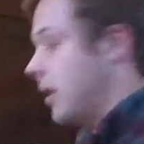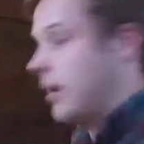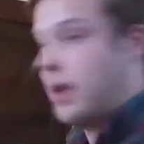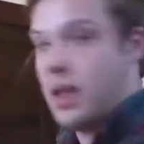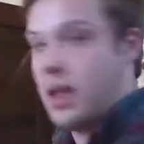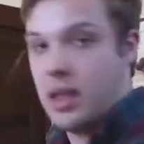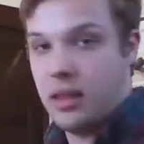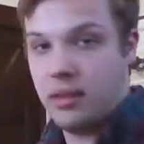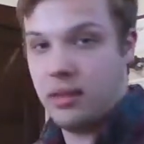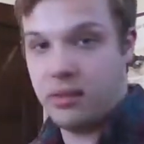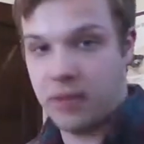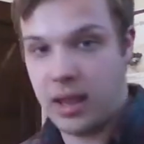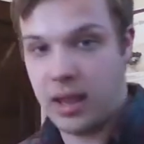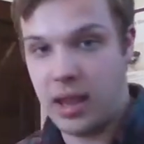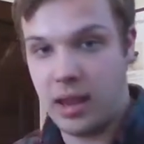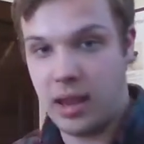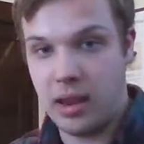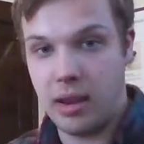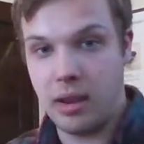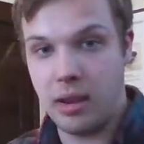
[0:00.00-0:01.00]
It is
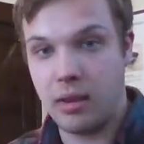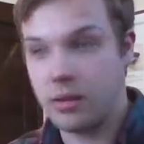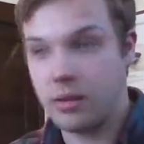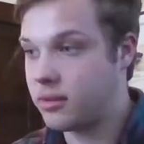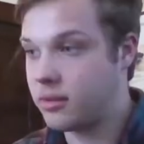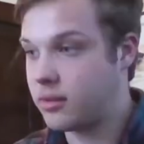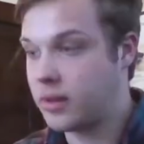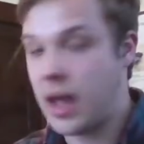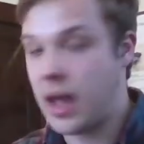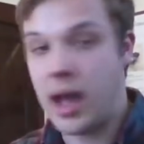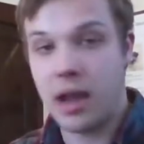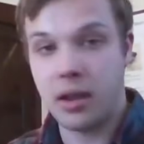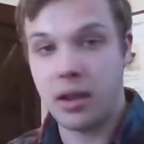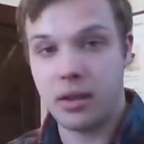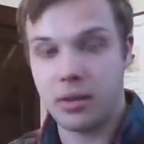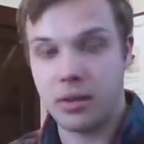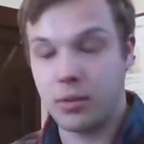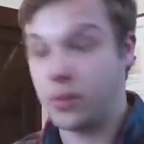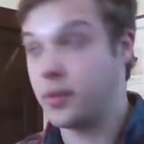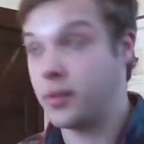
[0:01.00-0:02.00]
a
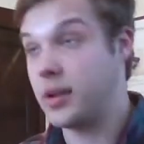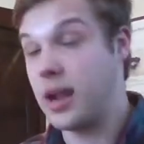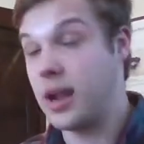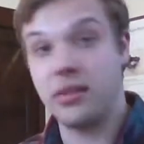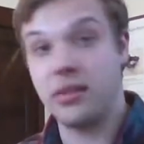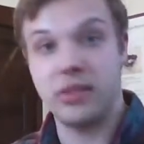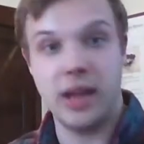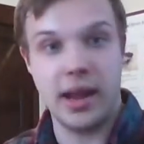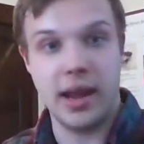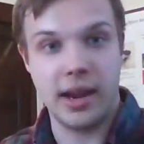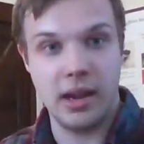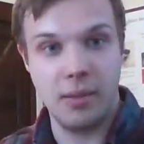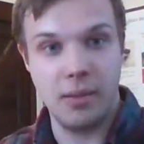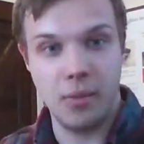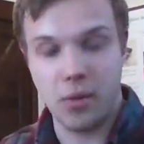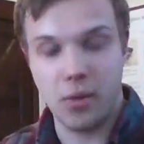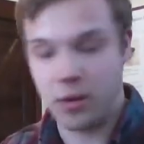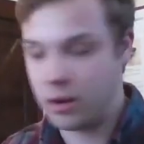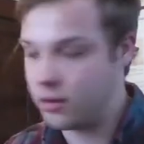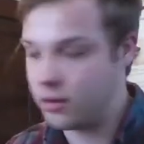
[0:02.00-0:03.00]
stock, well, not stock
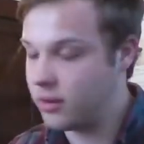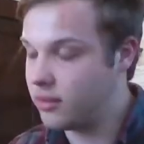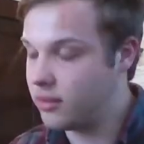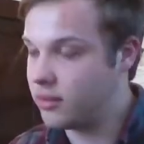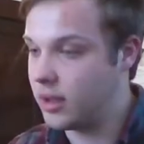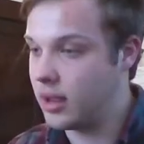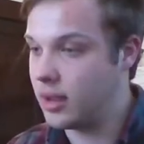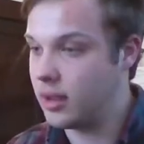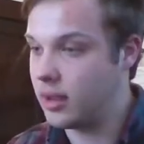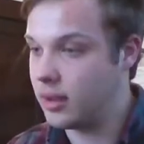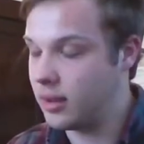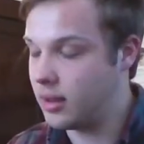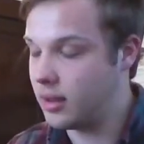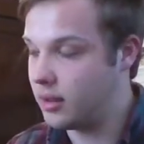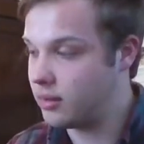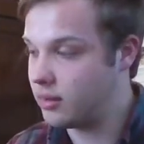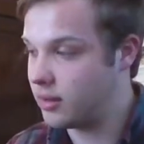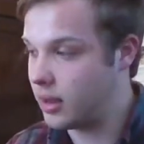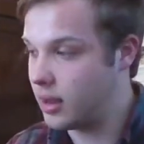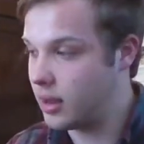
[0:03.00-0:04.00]
anymore, I should say. It
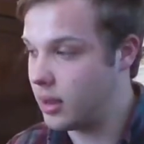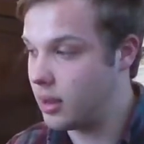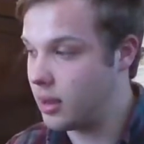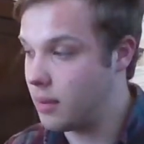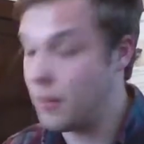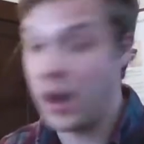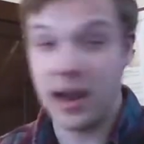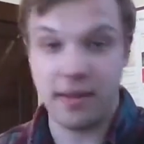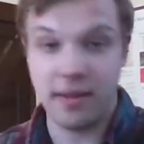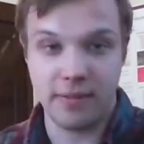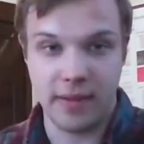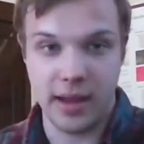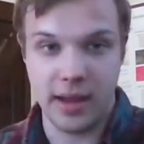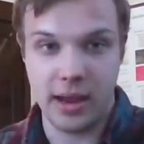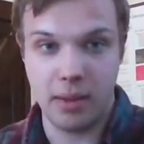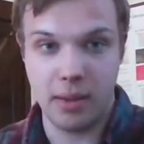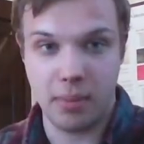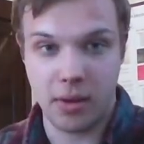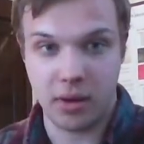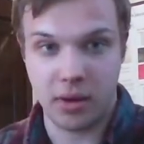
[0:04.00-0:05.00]
is a
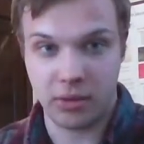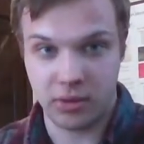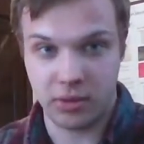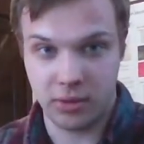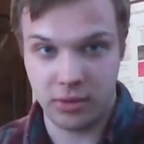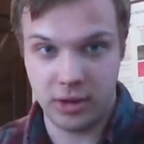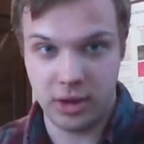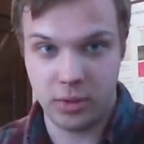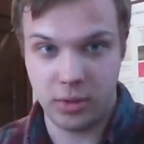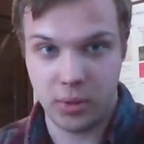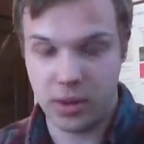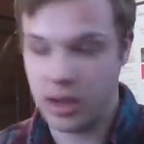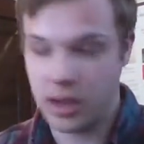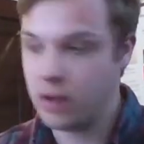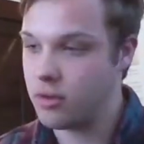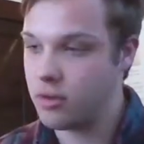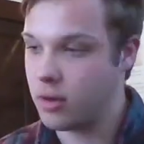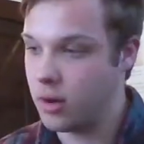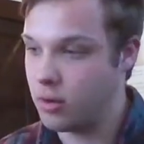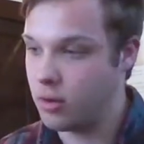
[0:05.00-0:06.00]
modified Parkzone
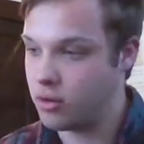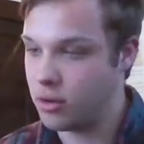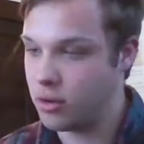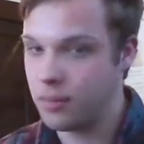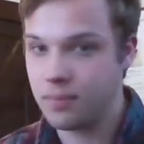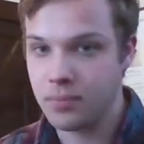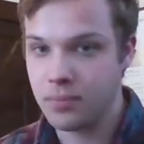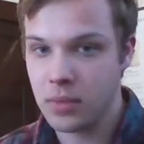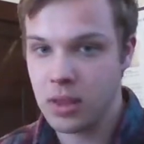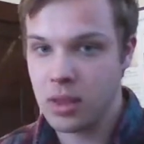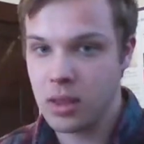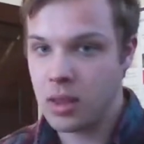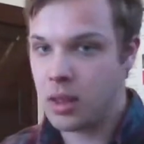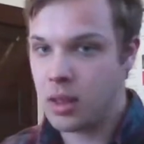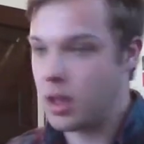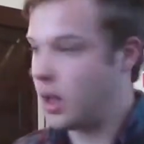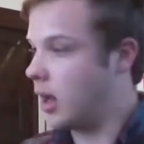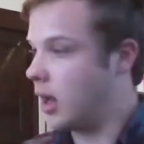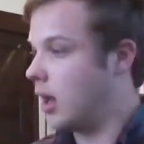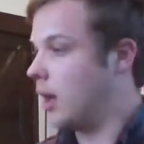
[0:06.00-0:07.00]
T-28 Trojan.
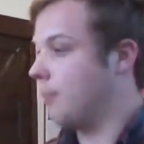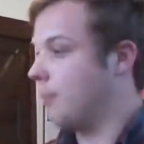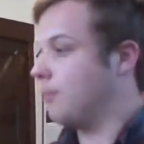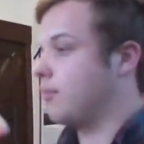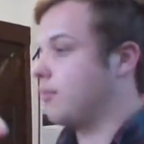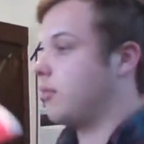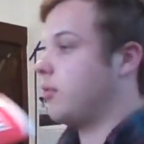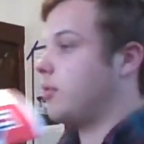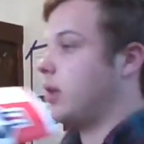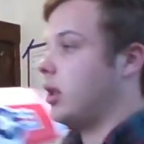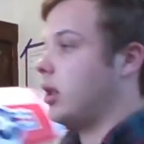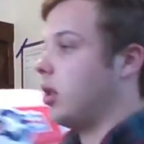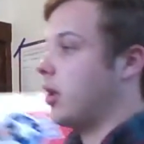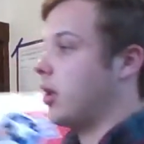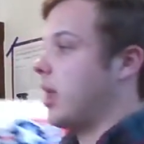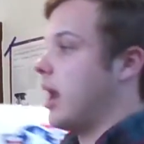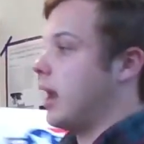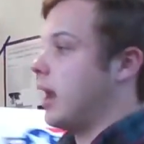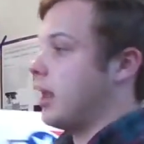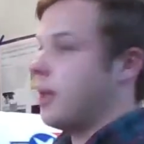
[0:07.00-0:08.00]
If you
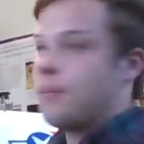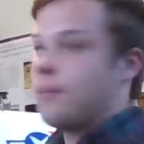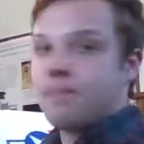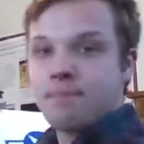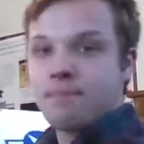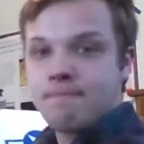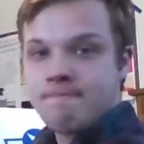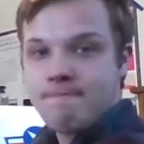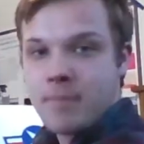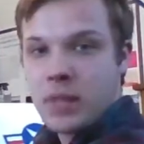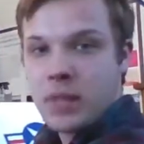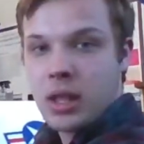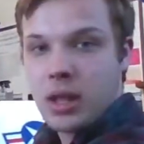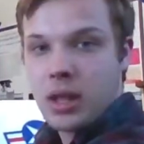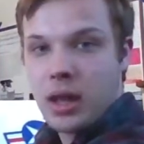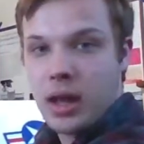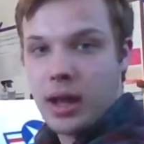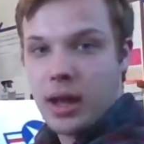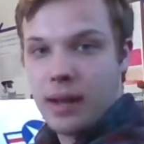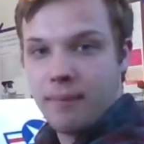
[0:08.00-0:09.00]
look at it,
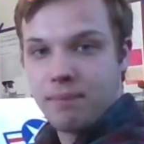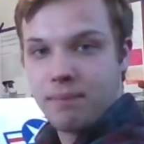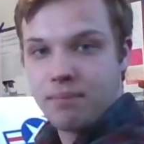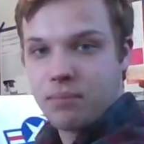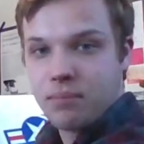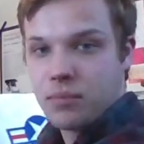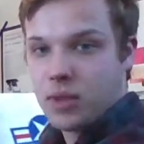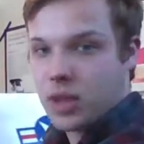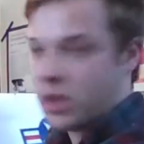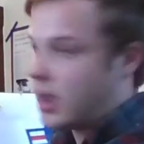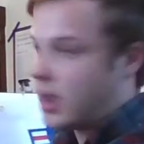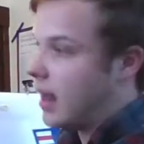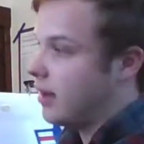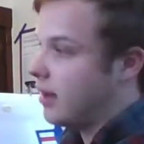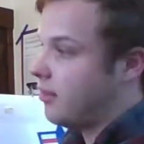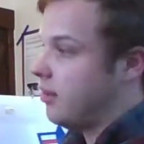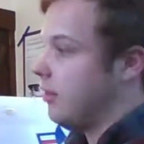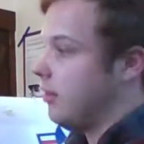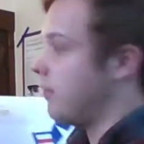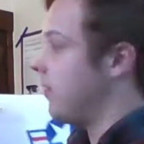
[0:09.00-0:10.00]
kind
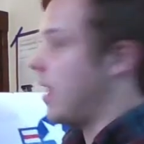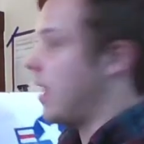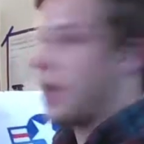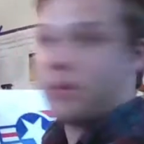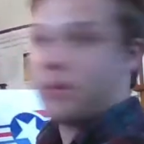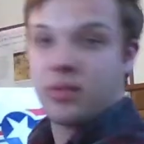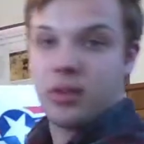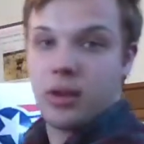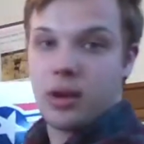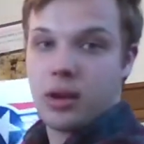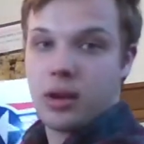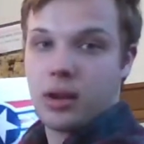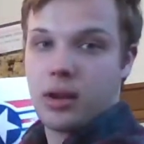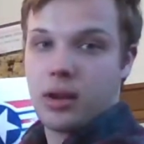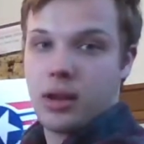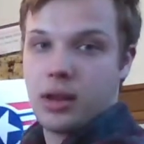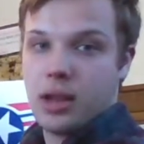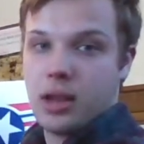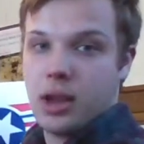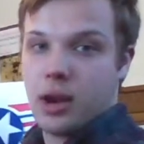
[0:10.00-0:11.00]
of see the flaps
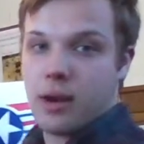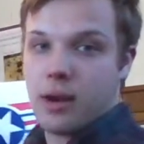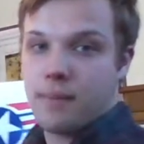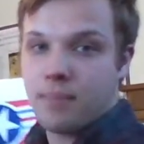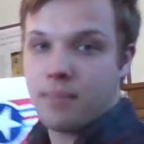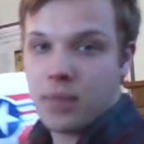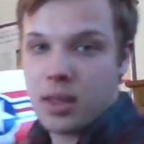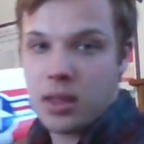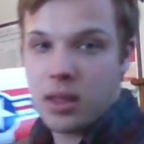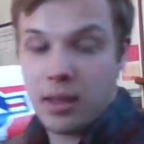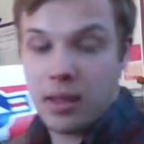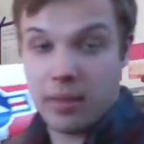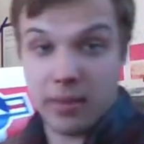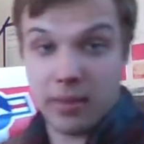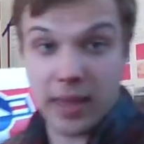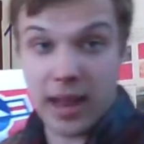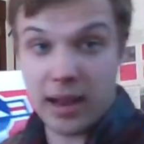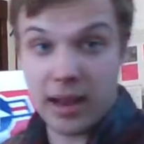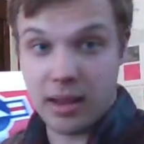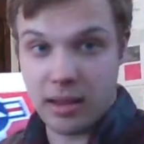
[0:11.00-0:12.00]
here and here,
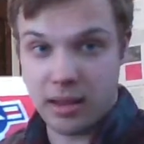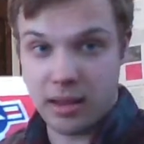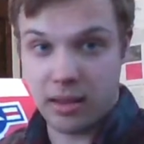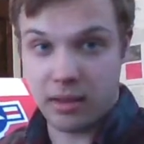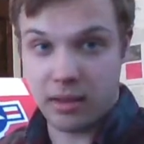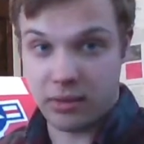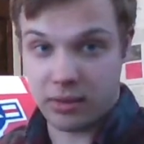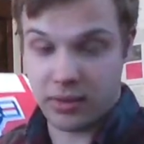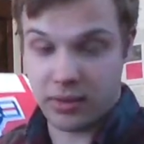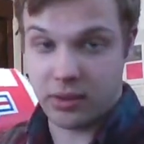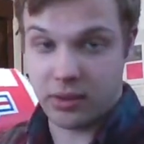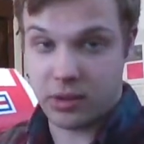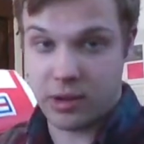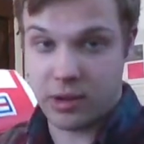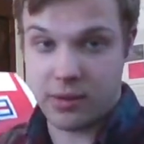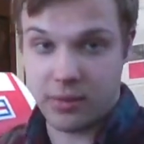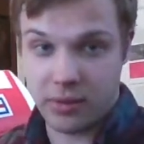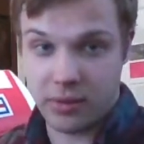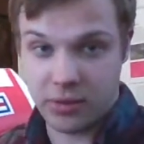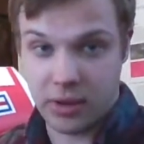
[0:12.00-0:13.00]
and that is the
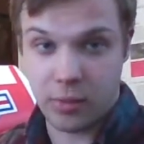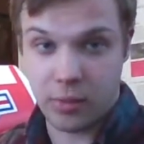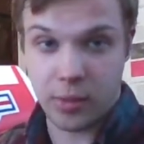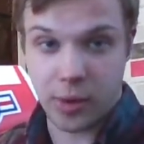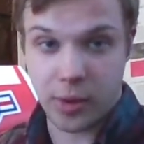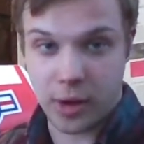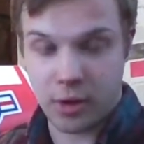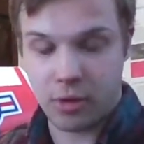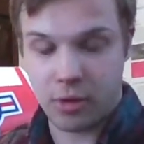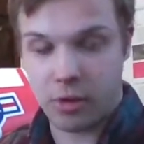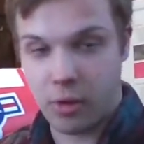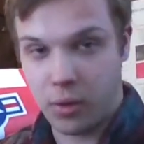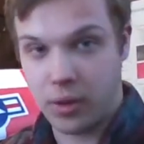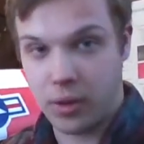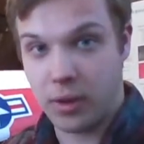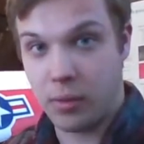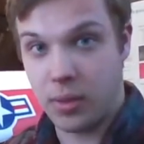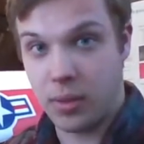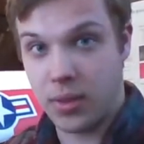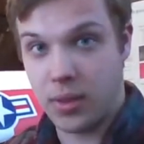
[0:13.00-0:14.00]
surface that we're
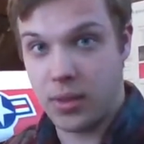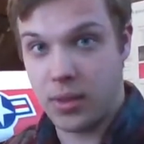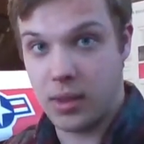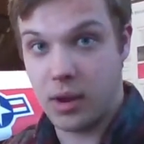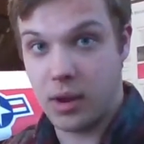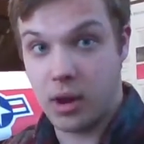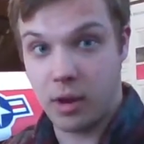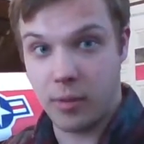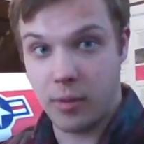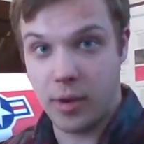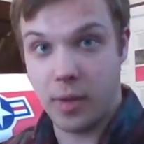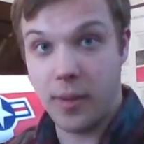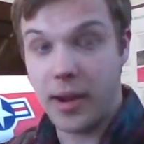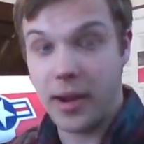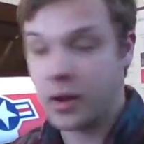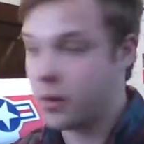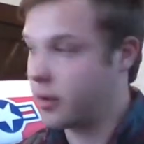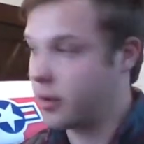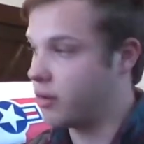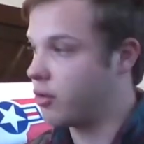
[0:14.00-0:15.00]
controlling with the Arduino
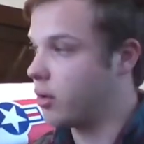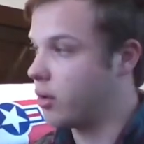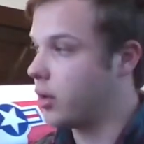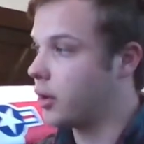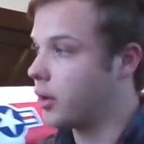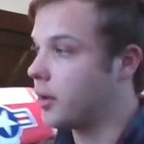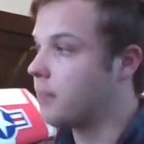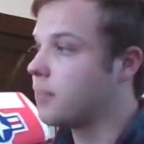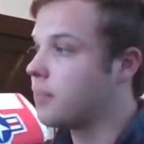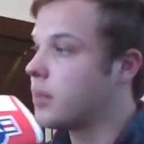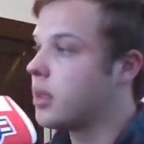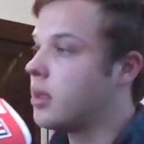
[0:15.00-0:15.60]
microcontroller.